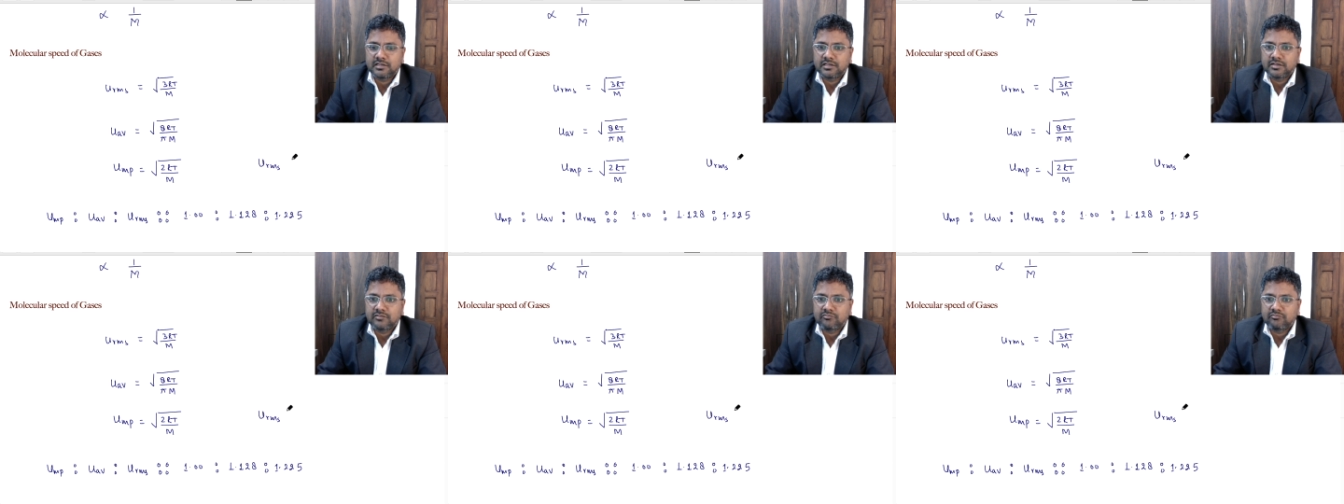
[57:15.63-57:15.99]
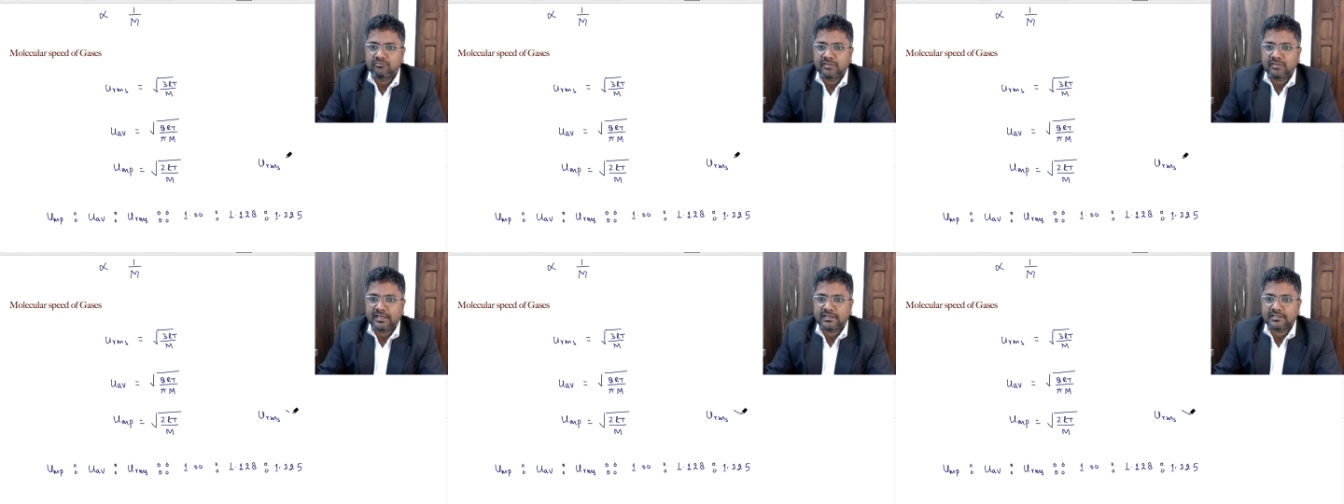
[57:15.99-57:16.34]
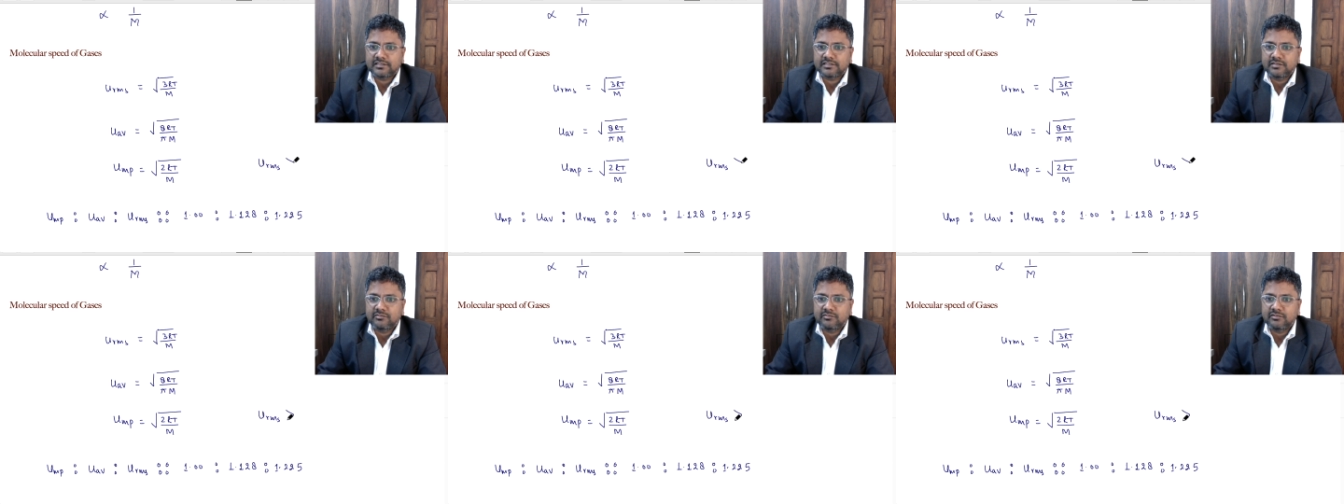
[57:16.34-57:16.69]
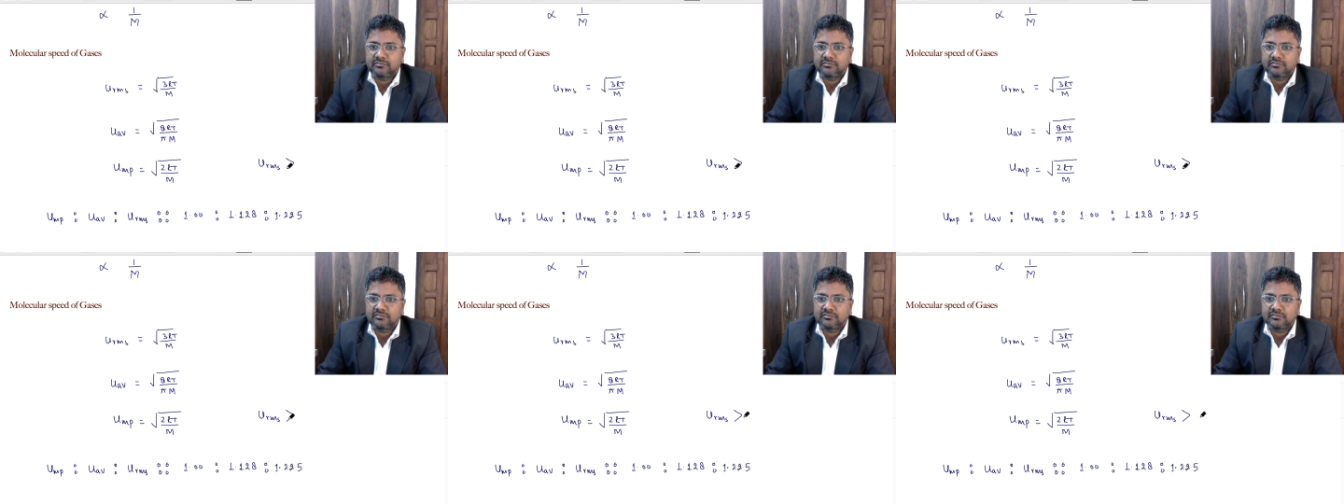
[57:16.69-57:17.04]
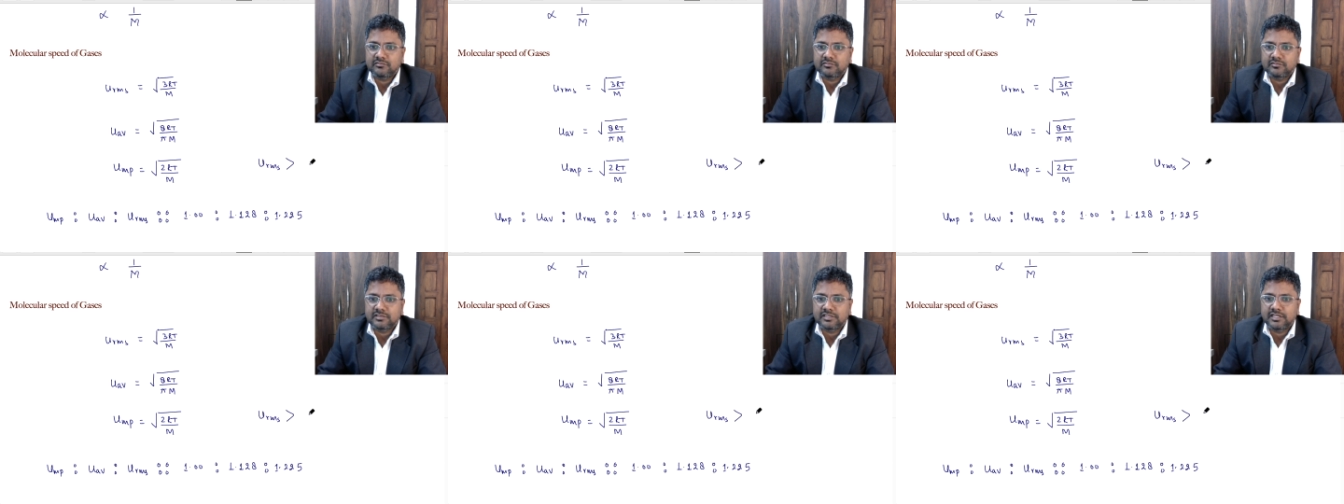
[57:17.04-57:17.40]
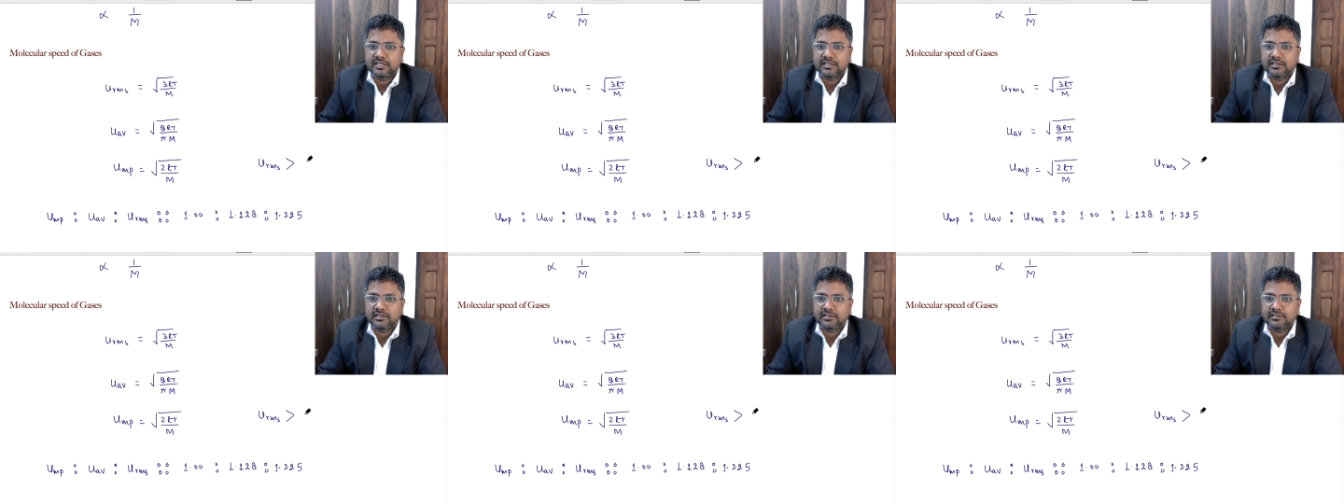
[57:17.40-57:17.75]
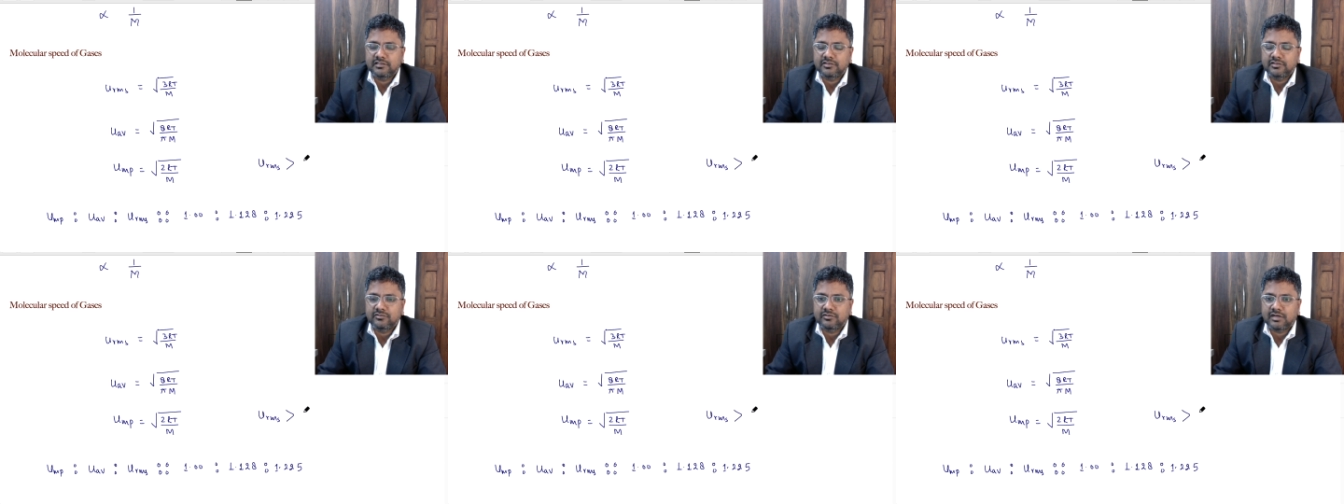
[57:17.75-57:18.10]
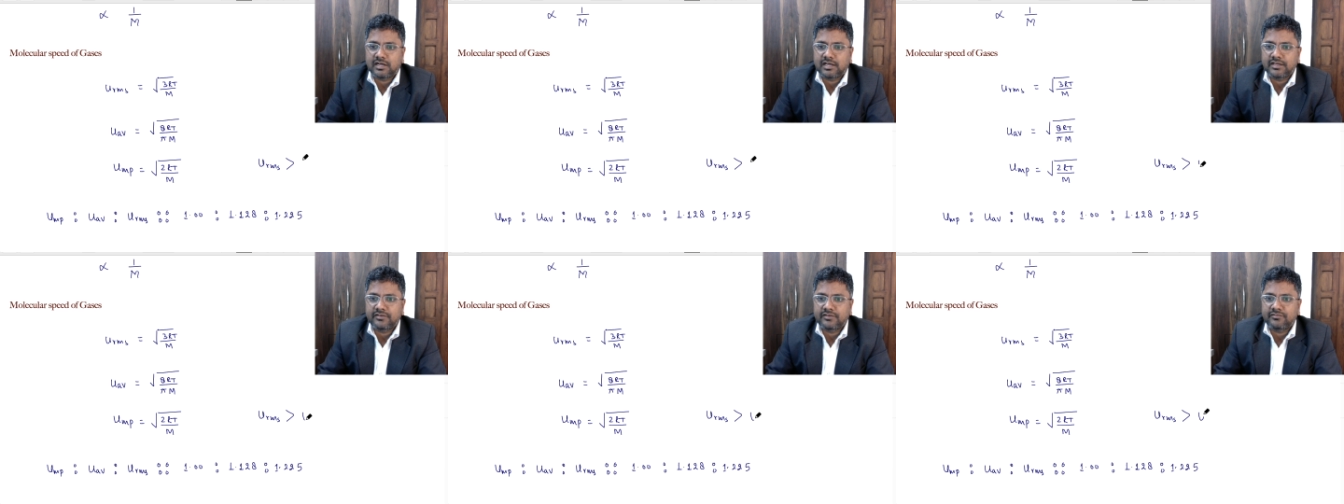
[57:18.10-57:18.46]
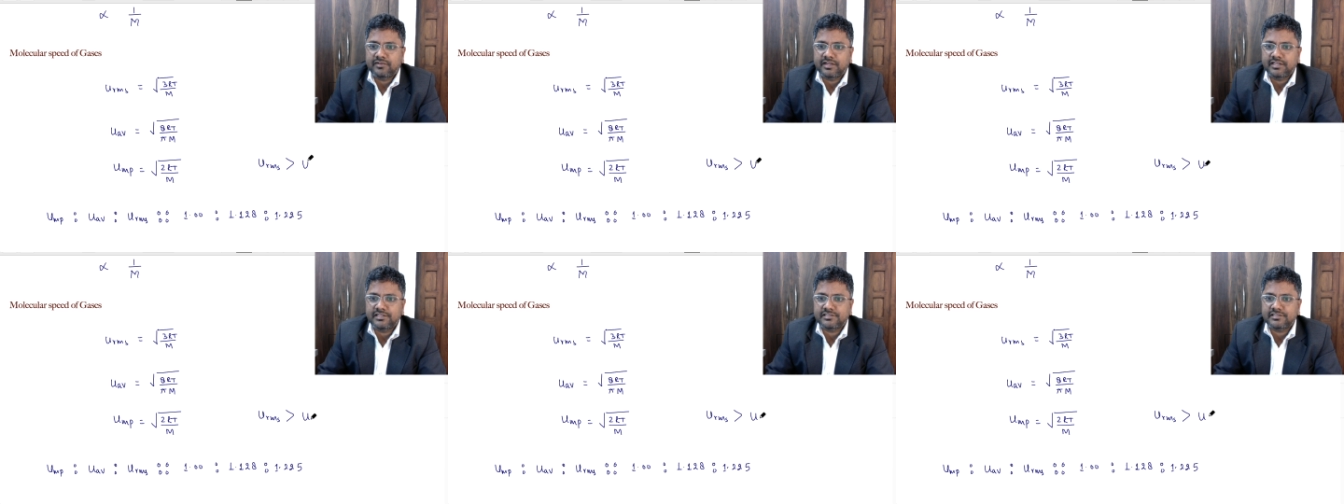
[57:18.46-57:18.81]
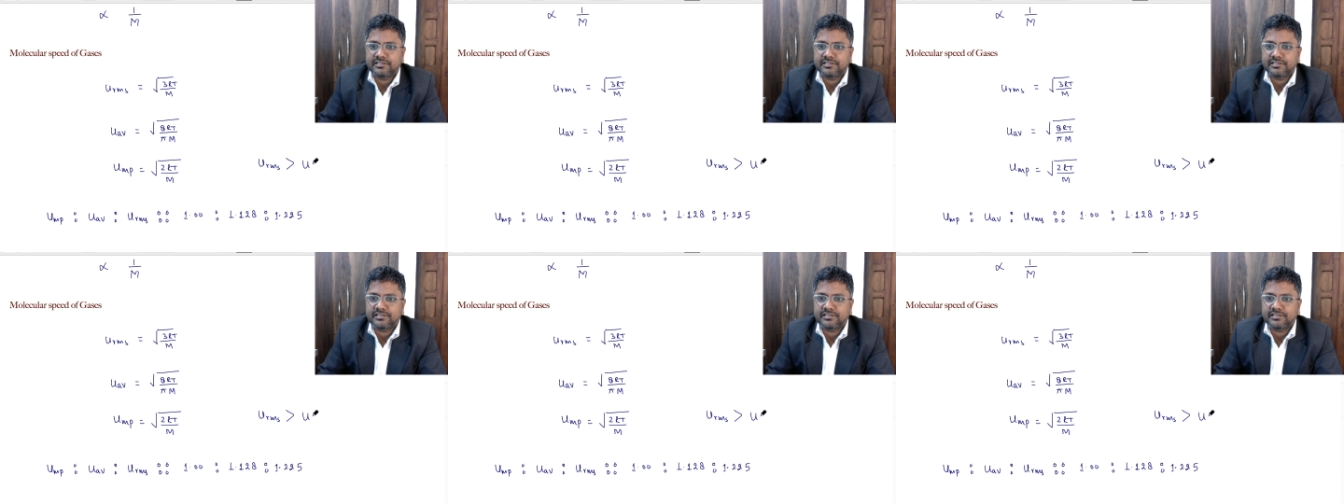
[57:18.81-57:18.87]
maximum, then you average,